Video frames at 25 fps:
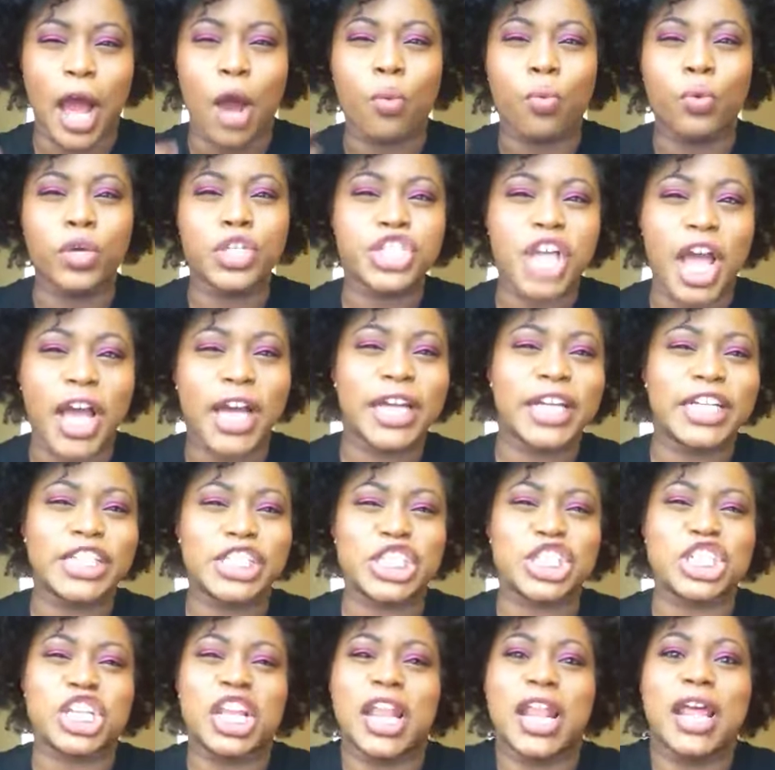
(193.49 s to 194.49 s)
I wish I could have
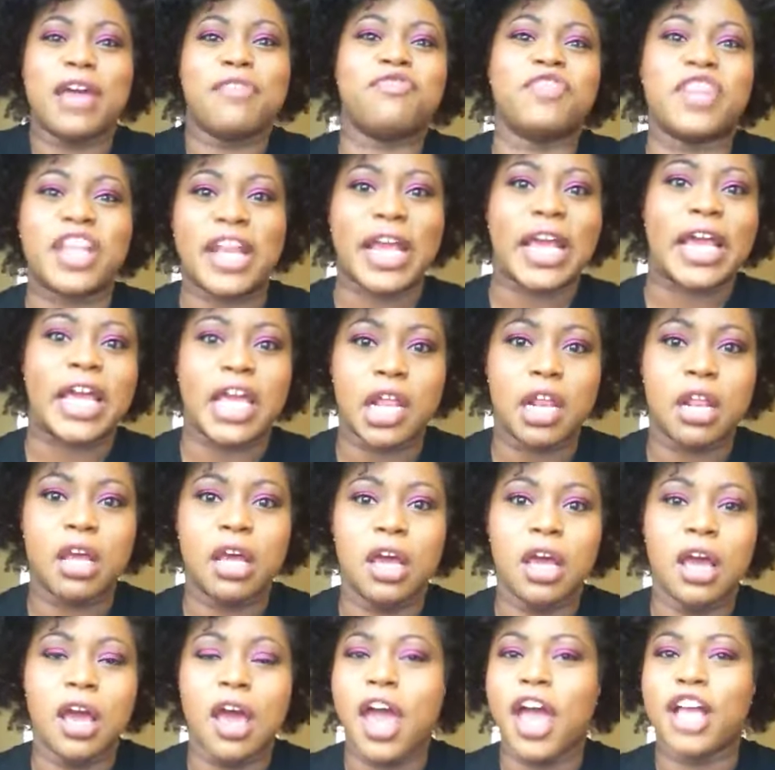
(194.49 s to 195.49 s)
just left it in
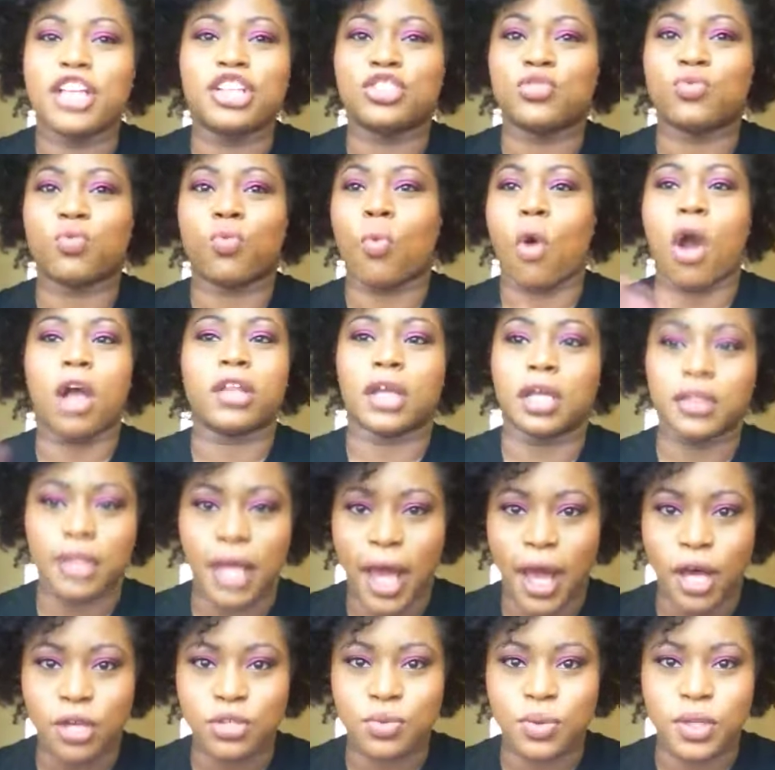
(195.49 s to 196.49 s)
and just walked out
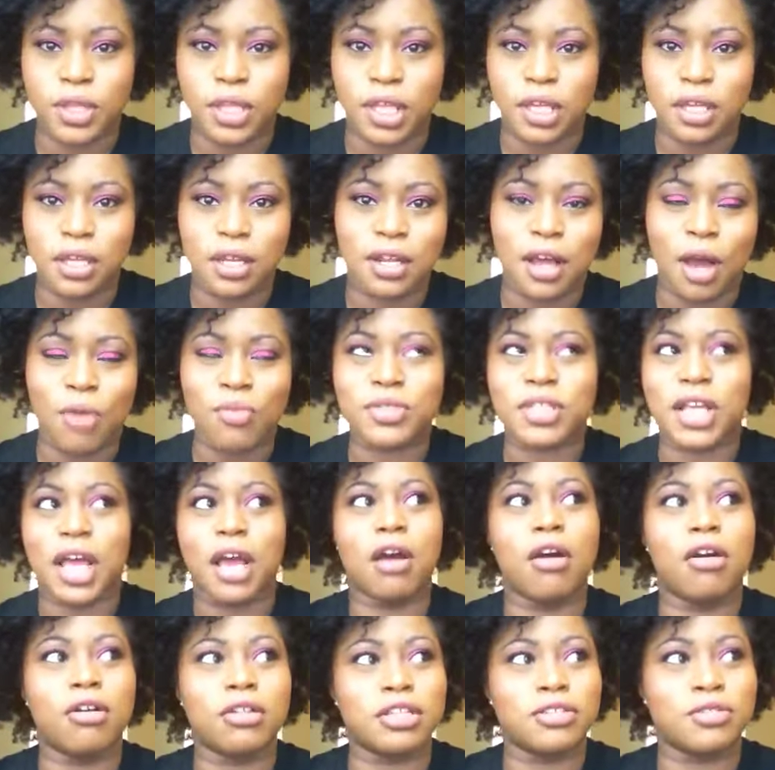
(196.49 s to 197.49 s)
the house with it. I was like,
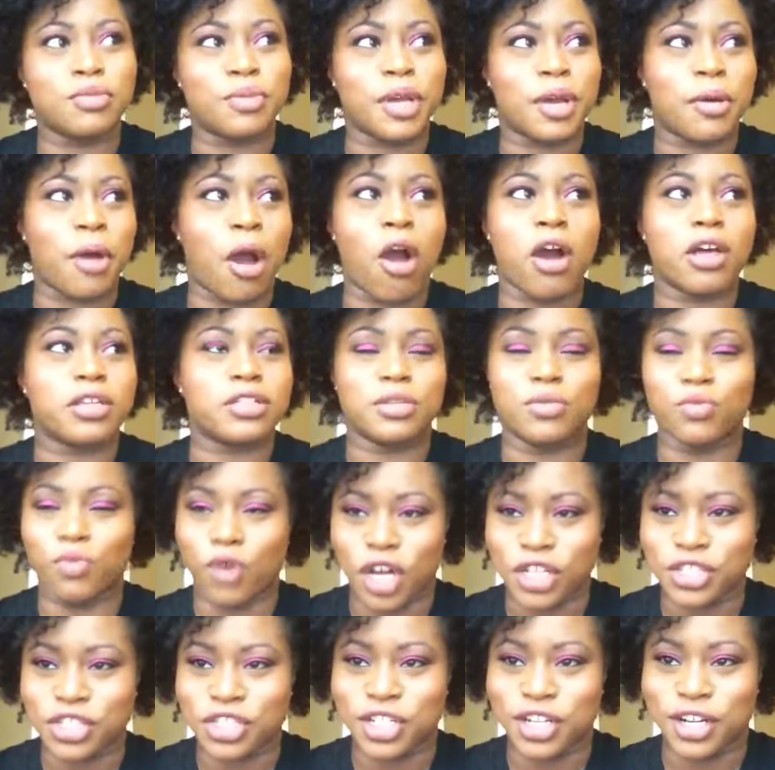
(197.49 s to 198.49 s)
oh, this would be an awesome
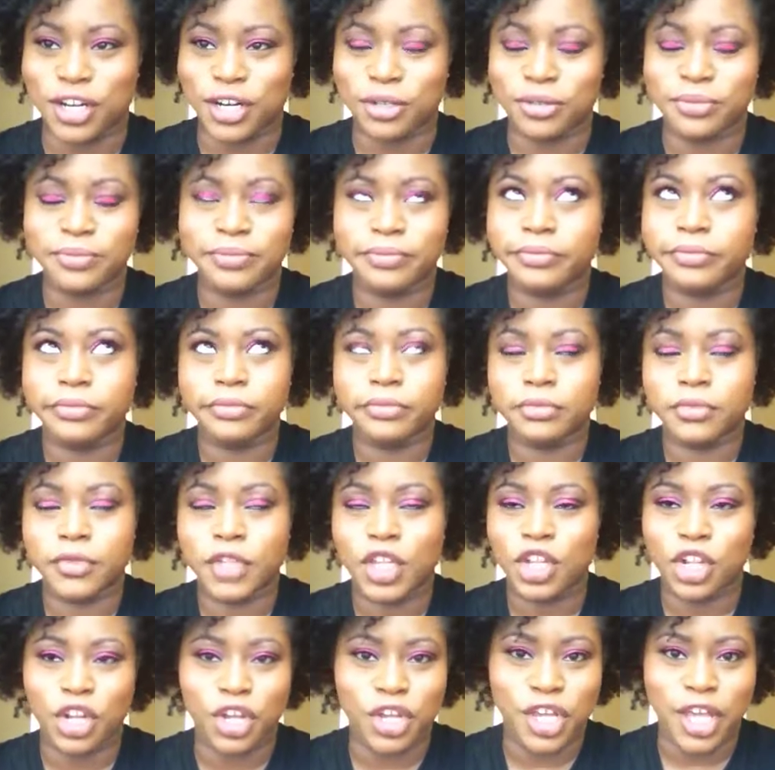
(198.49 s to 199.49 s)
wash and go.
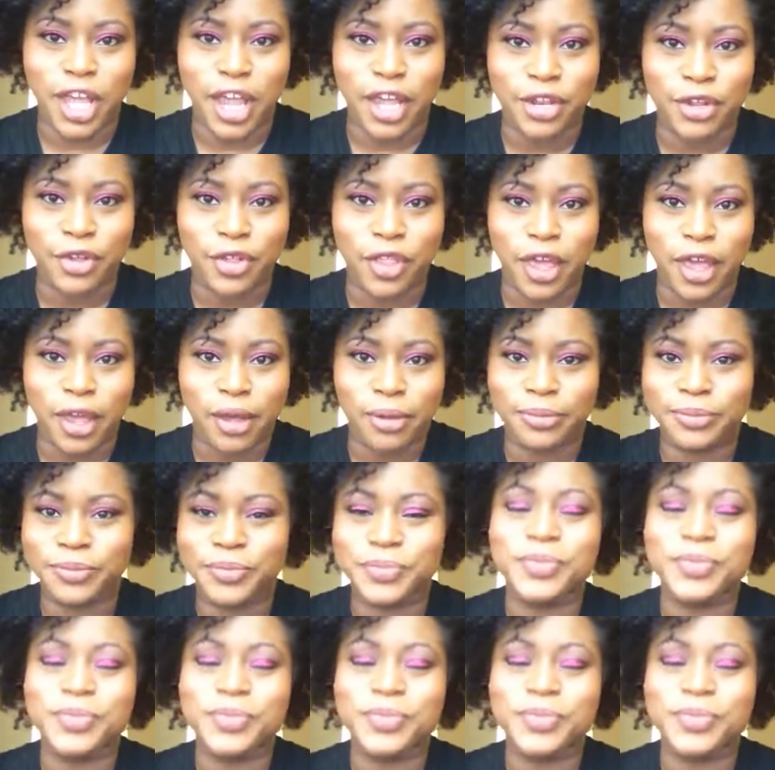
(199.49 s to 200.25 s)
You know, you can't do that.